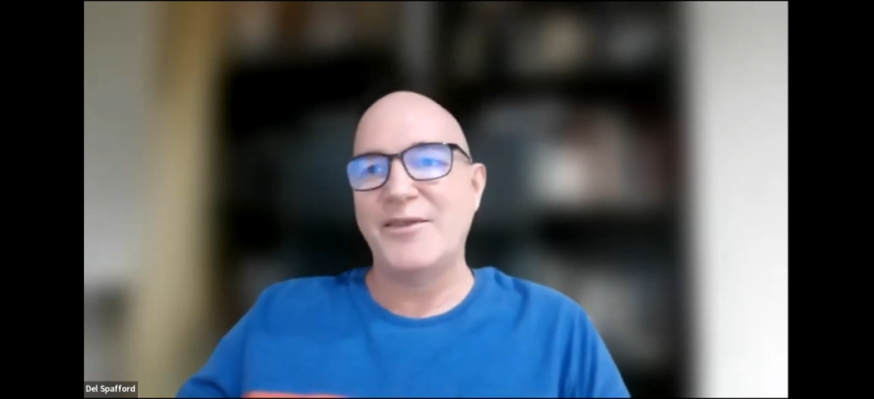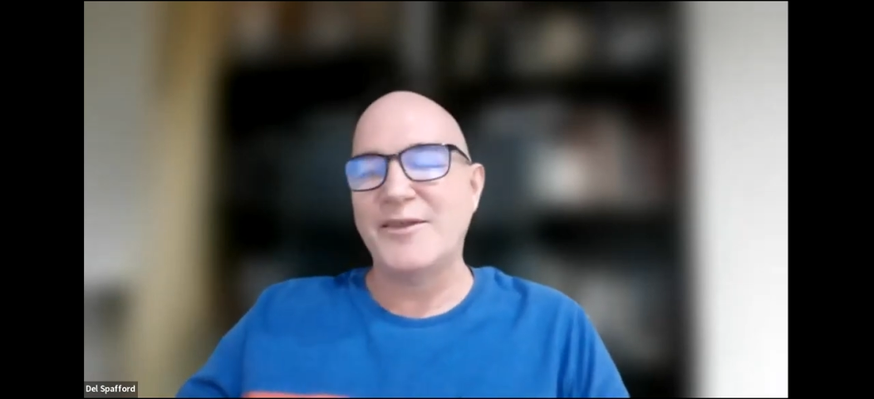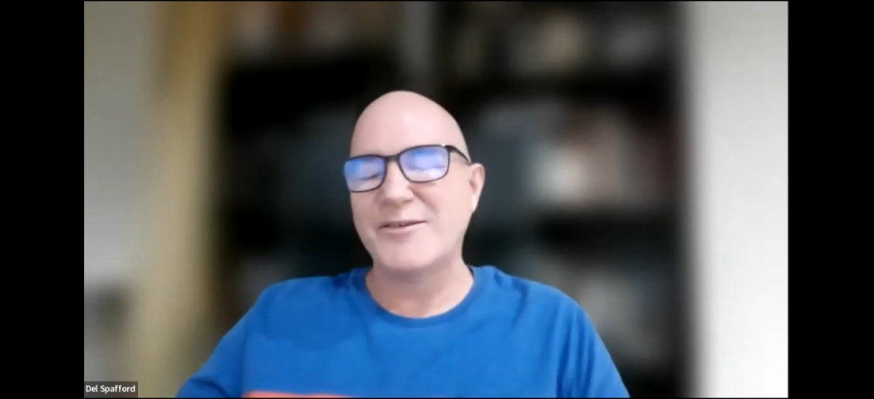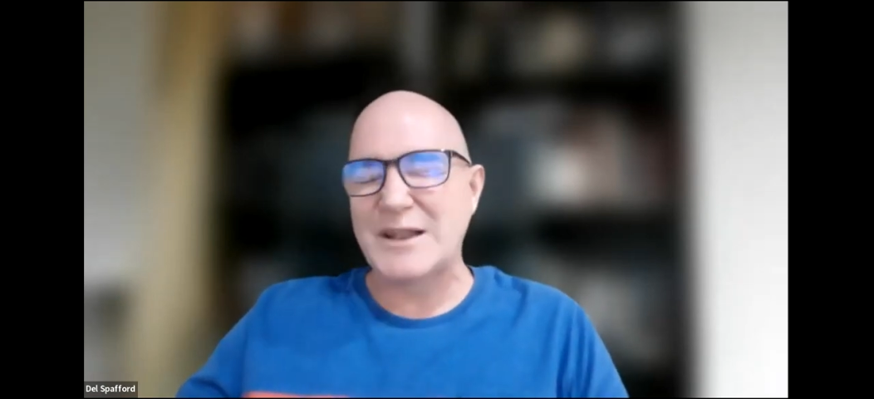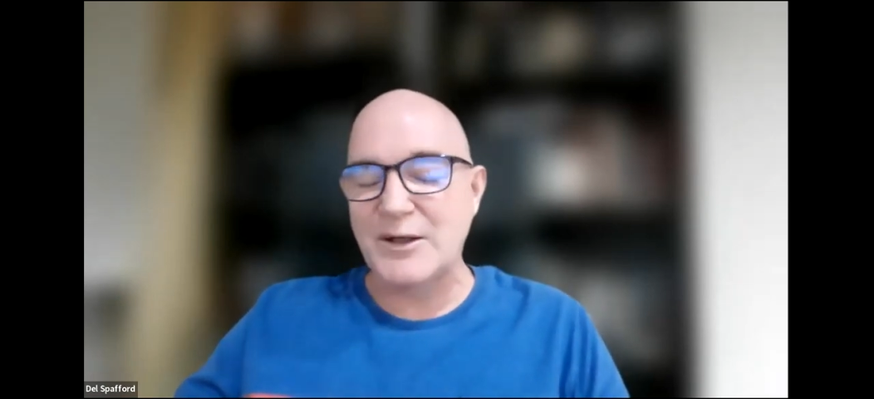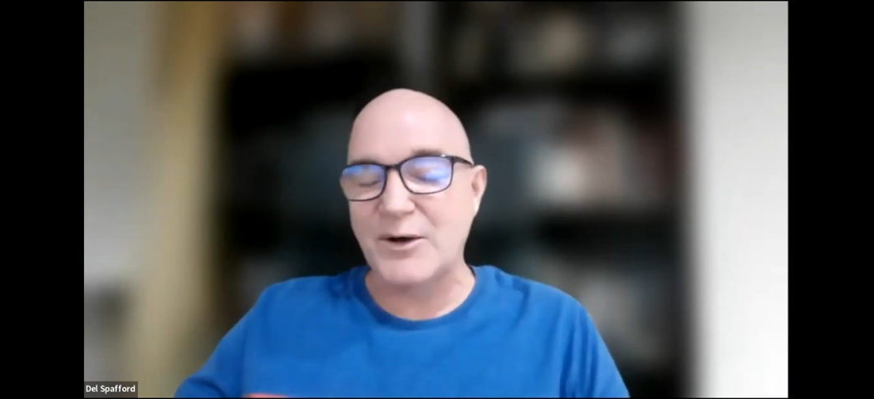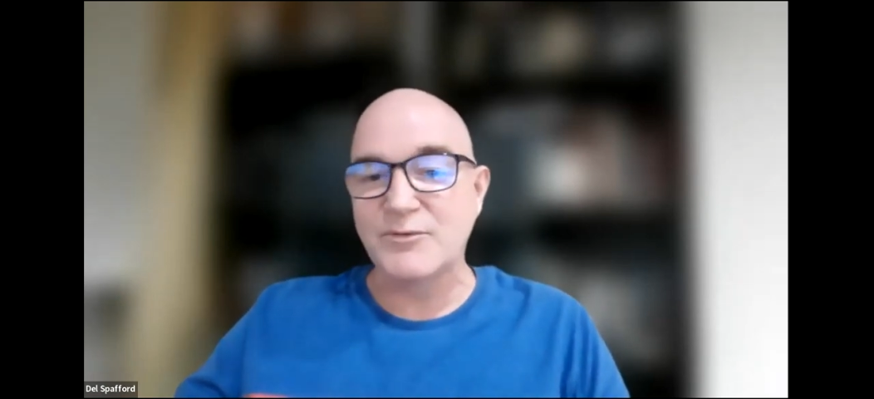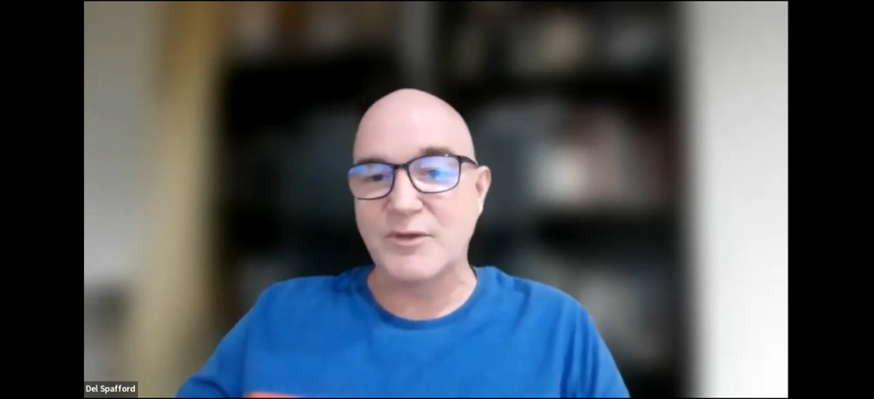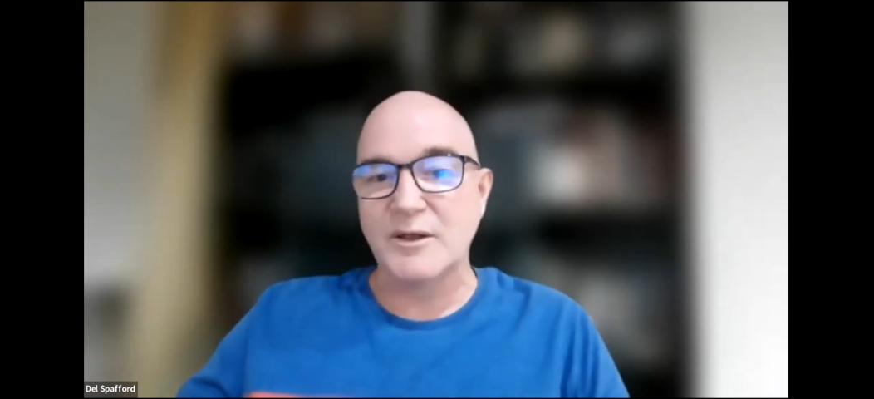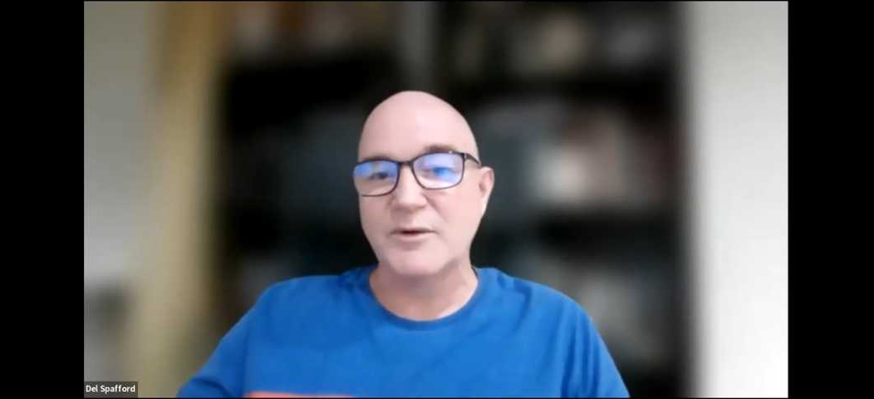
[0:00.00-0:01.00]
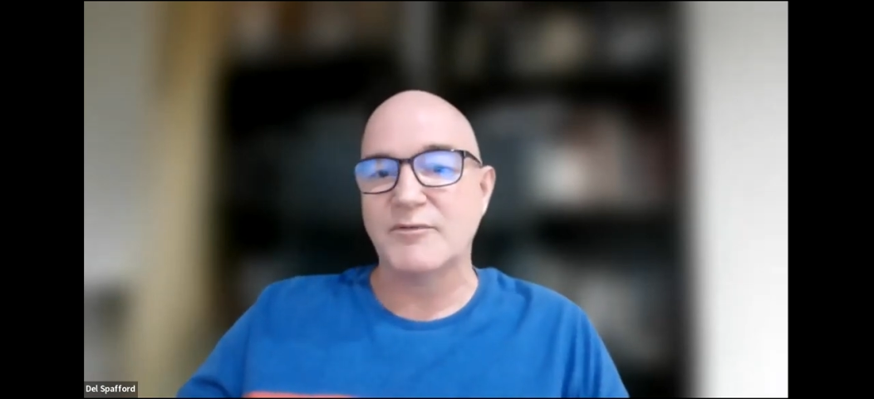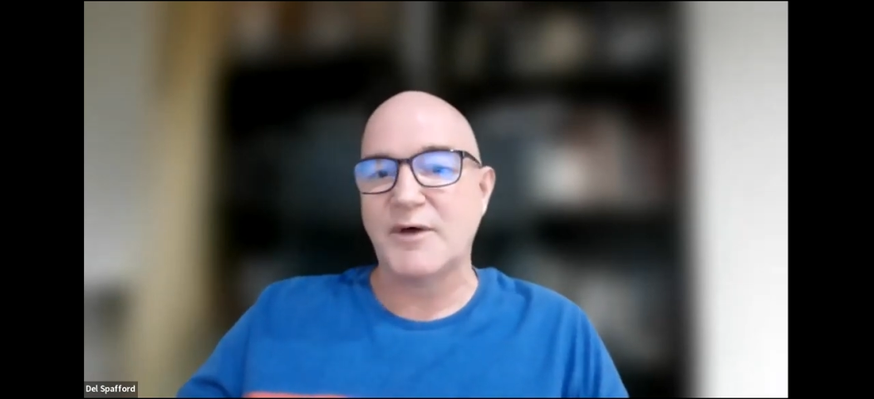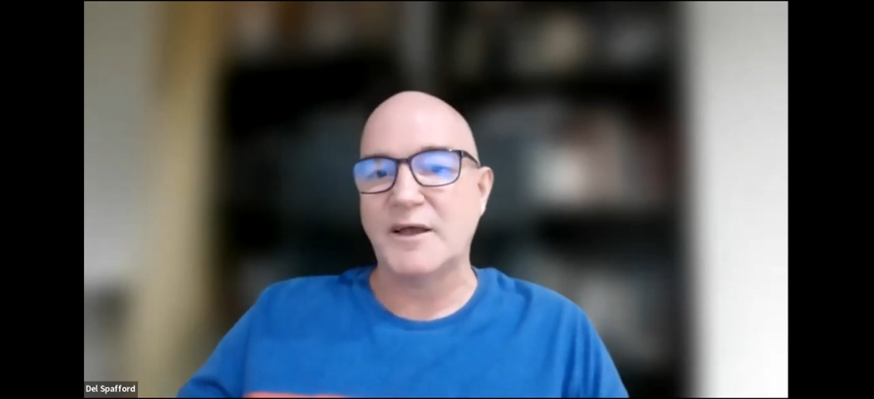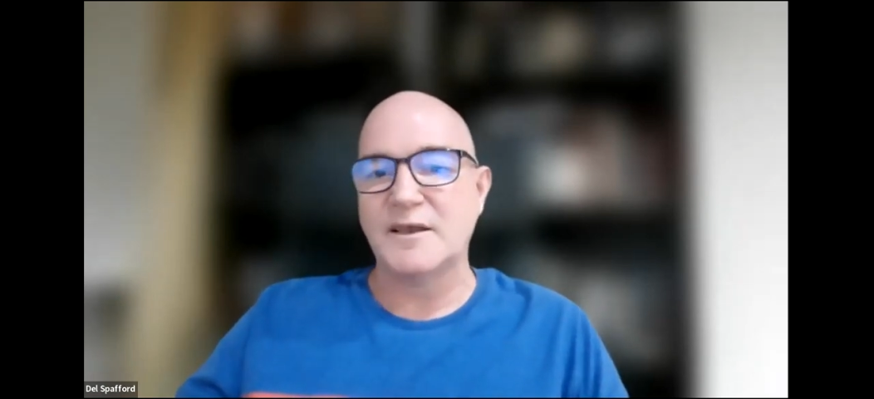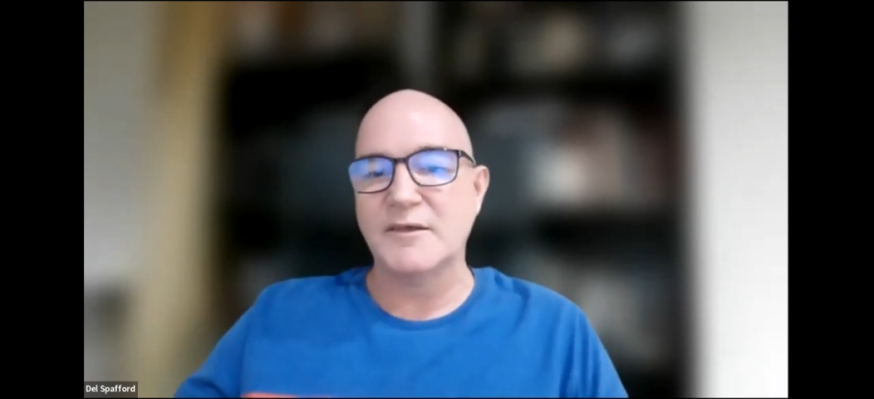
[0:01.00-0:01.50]
And there's loads and loads of
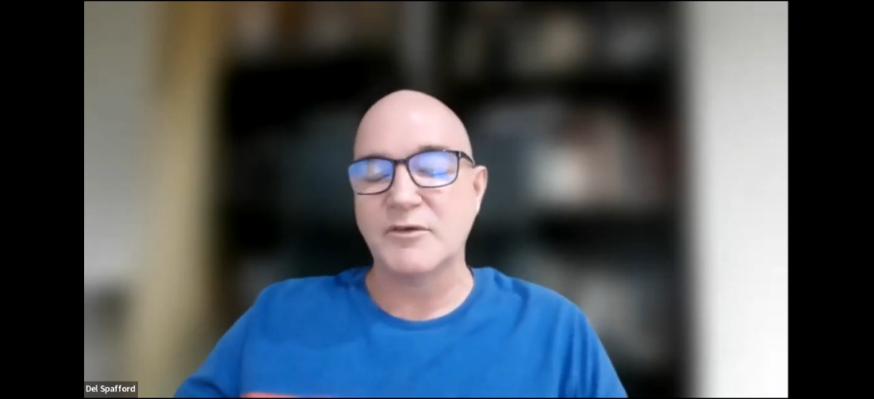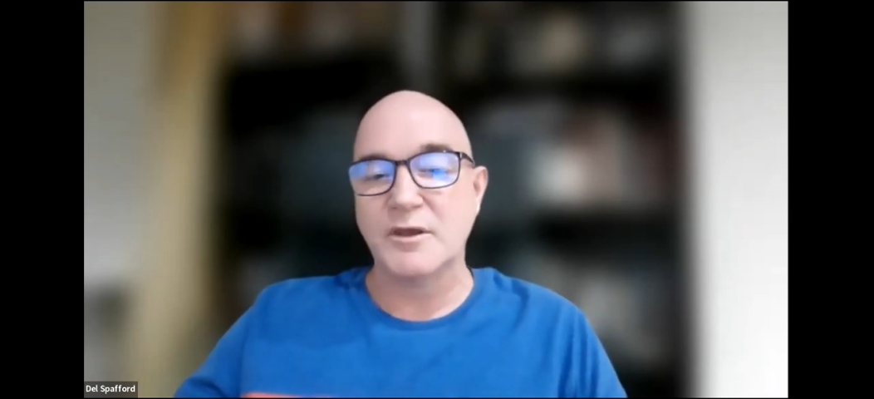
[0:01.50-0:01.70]
ideas,